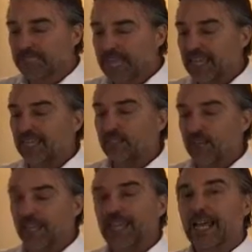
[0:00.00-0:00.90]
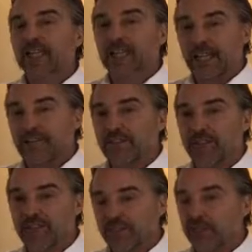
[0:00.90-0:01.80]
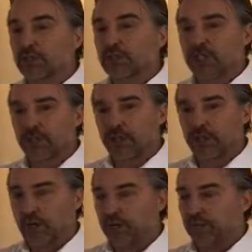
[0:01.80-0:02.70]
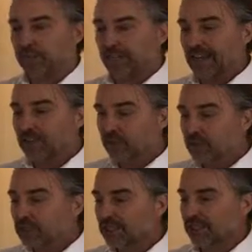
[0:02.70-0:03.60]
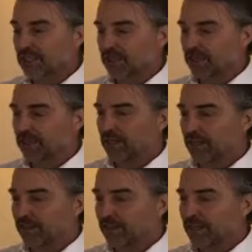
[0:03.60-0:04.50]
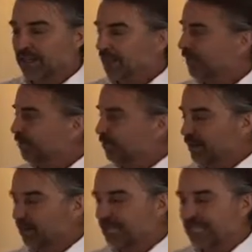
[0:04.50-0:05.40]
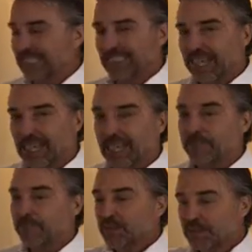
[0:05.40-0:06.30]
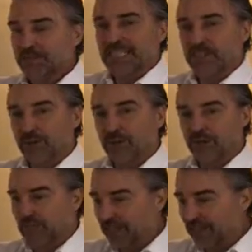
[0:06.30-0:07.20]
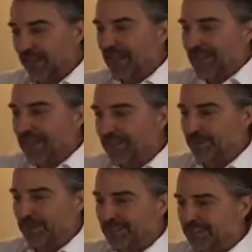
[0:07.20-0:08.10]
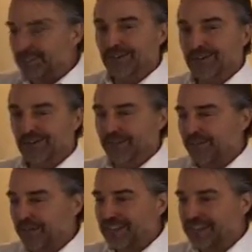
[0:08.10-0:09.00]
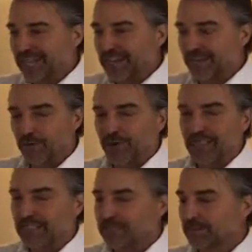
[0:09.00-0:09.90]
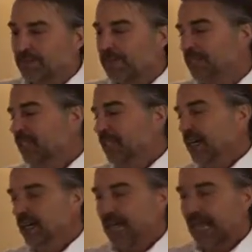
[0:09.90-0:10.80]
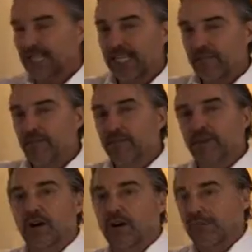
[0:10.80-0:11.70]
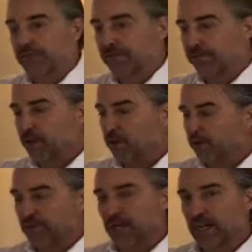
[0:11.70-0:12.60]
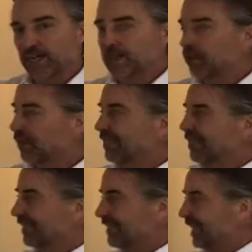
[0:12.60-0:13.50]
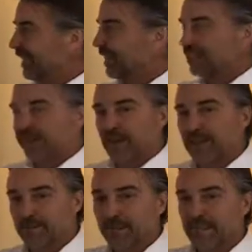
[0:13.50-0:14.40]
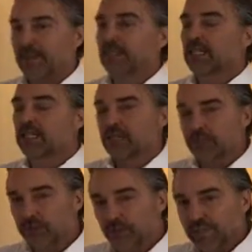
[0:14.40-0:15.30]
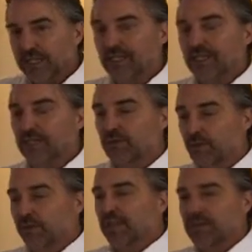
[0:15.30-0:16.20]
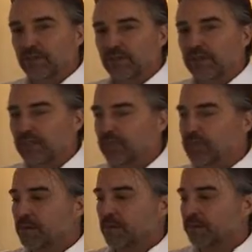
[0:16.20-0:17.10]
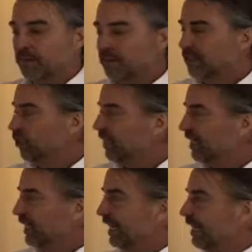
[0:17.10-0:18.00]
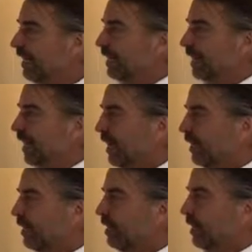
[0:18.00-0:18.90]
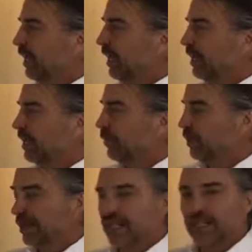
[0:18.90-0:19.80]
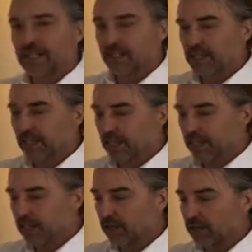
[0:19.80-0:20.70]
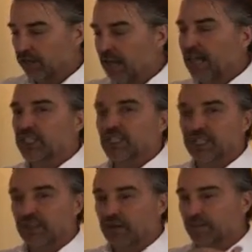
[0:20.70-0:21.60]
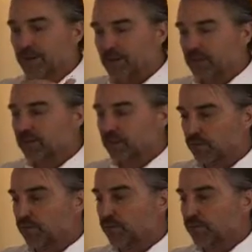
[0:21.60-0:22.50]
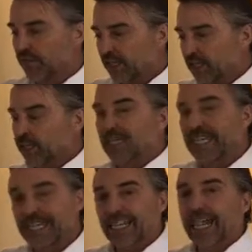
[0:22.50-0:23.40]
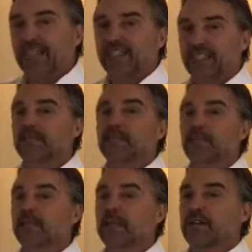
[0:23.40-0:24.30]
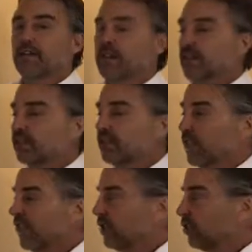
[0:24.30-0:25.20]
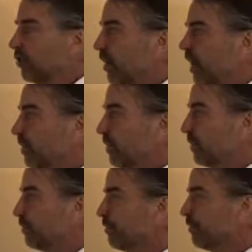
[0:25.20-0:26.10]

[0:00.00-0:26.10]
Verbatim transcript: death is what allows evolution to occur. If evolution didn't, if, if things didn't die, materials would be locked up in a, you know, a fixed set of organisms uh, and they couldn't evolve forward, right? And so death is fundamental to the growth and evolution of the biosphere. And so we need it at, uh, we need in, in our strategy, in our biosphere rule strategy, we need to have a deep loop value cycling strategy.